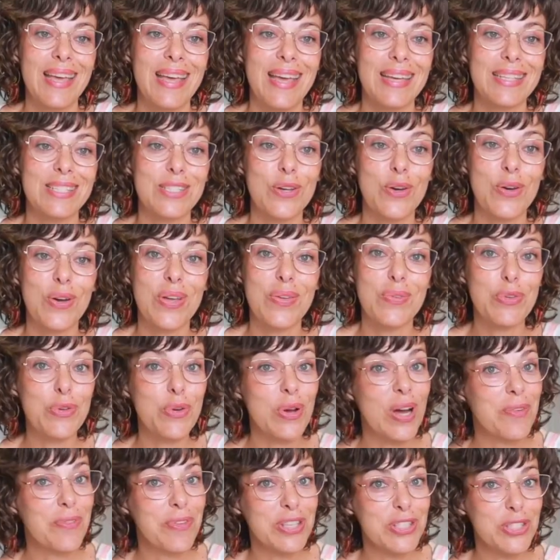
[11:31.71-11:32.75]
So if
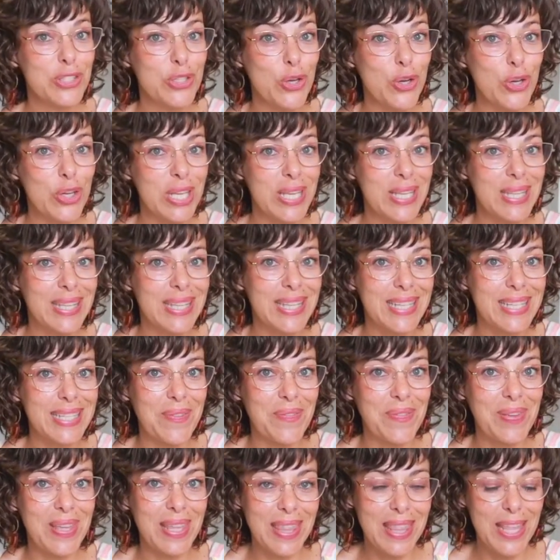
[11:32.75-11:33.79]
you have enjoyed
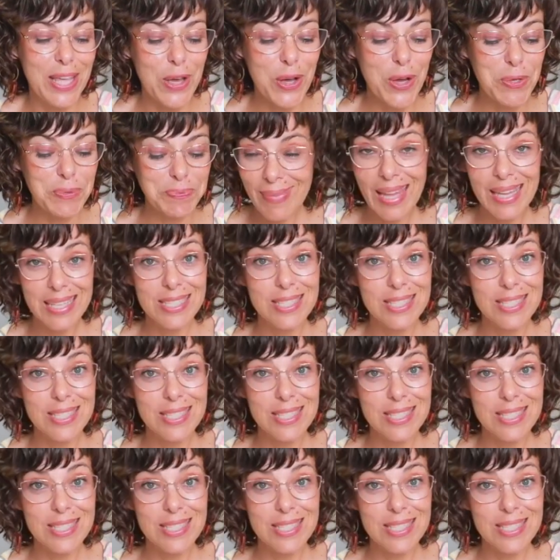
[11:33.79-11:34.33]
this video,